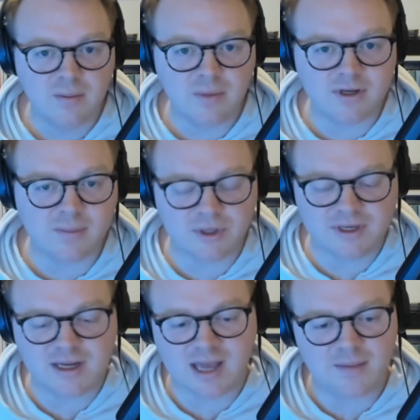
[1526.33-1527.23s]
But
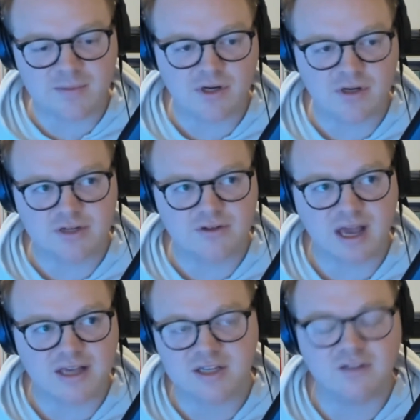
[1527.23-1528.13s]
the games
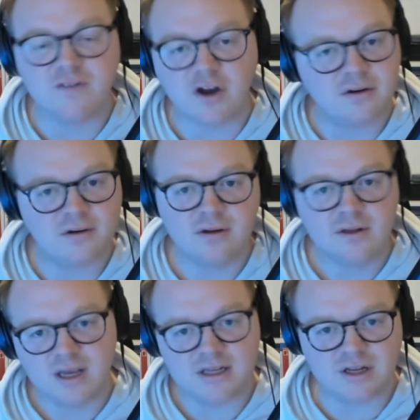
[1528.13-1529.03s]
are still fun.
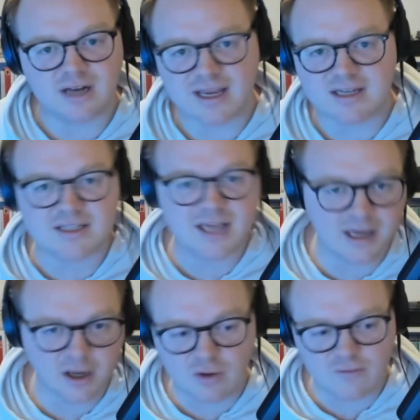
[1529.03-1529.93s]
It's not like it's
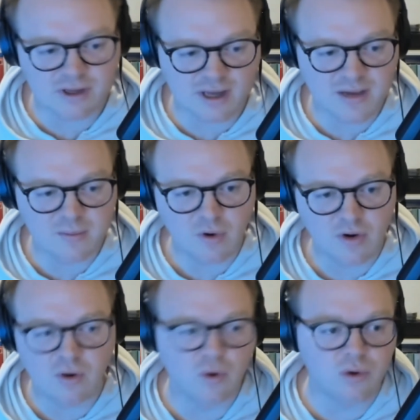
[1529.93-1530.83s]
taking over the game
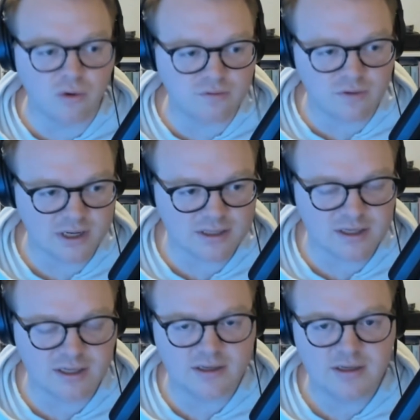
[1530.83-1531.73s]
or Uro for that
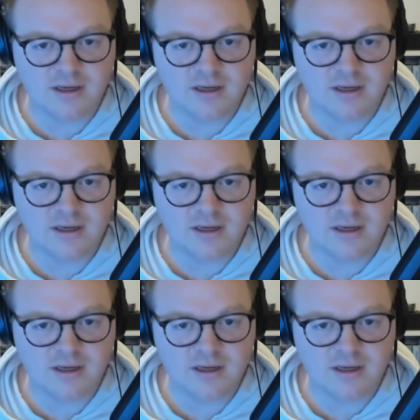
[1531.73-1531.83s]
sake.